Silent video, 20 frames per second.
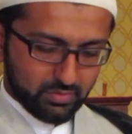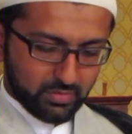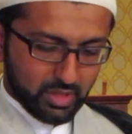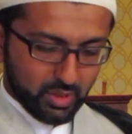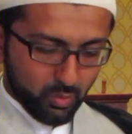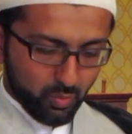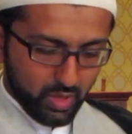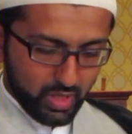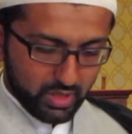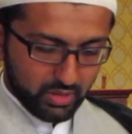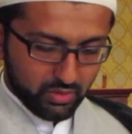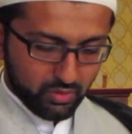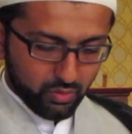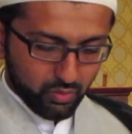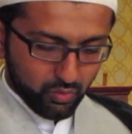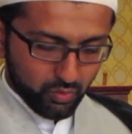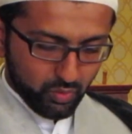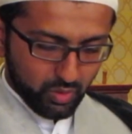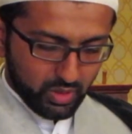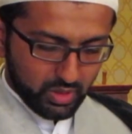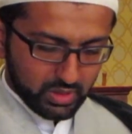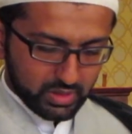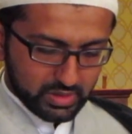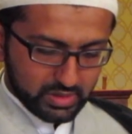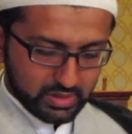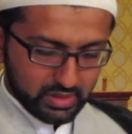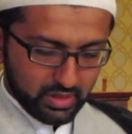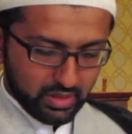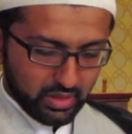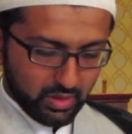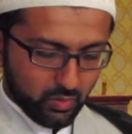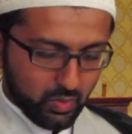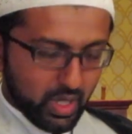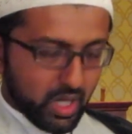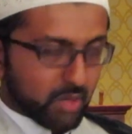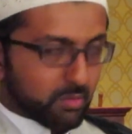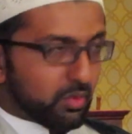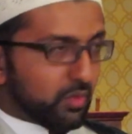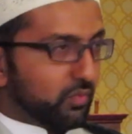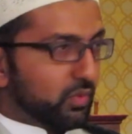The one who wants the
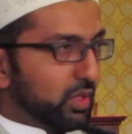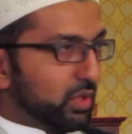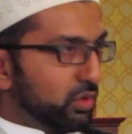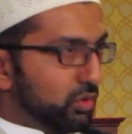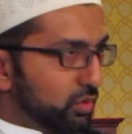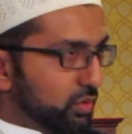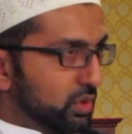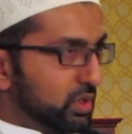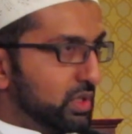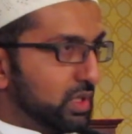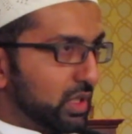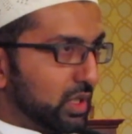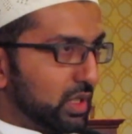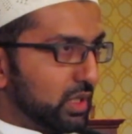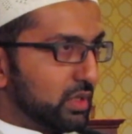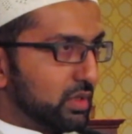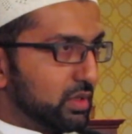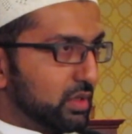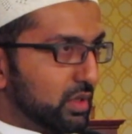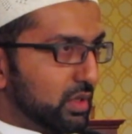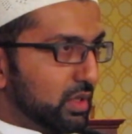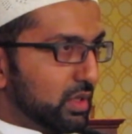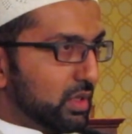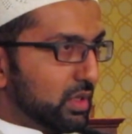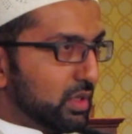thawab of the dunya,